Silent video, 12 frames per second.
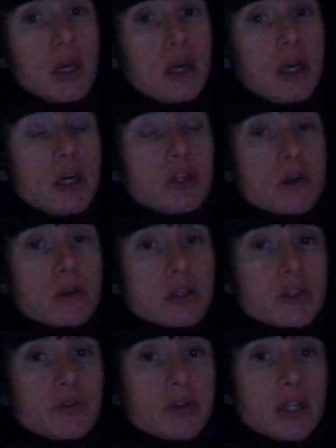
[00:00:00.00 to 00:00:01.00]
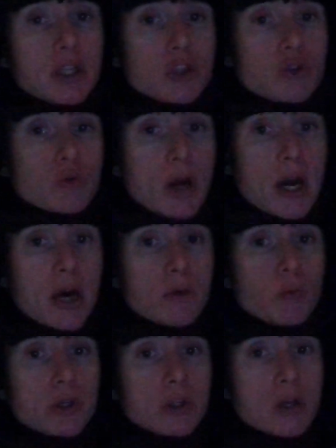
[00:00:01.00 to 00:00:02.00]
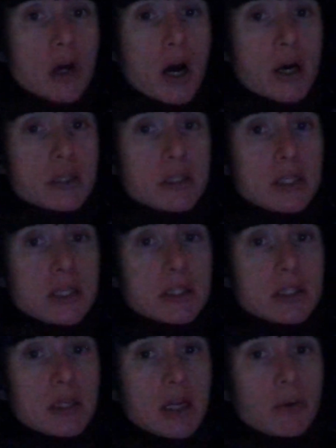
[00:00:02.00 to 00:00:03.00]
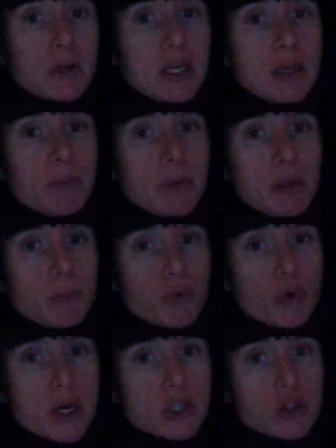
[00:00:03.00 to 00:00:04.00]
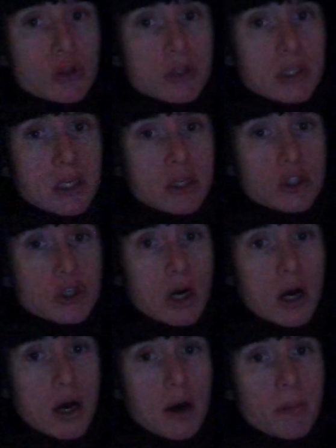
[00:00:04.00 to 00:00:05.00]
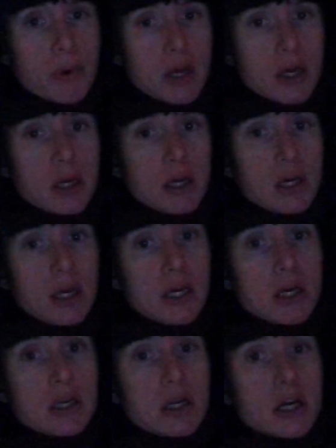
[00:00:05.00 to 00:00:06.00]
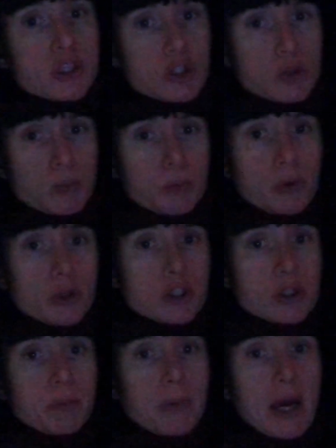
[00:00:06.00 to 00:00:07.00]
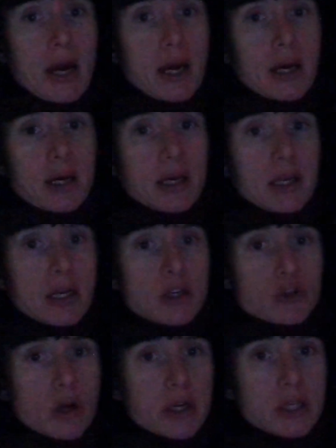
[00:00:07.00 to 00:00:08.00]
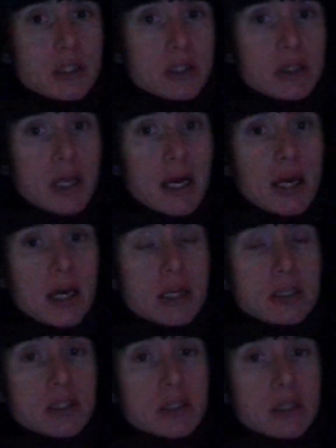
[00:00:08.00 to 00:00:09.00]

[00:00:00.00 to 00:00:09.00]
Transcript: And so this feeling of dread would not cease, and I would keep being pressured to get a job, and I just push it back and I try to delay it.